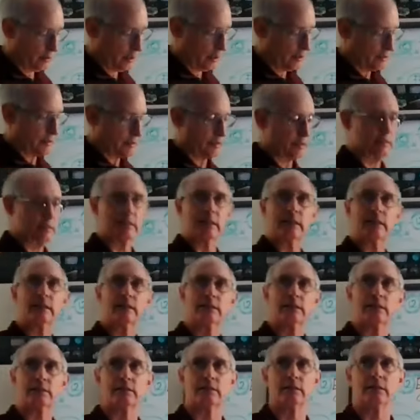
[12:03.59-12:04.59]
Causes
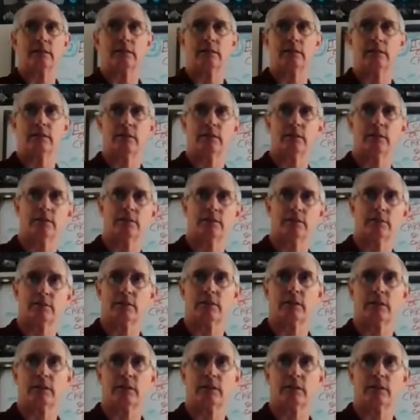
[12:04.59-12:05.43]
sickness and illness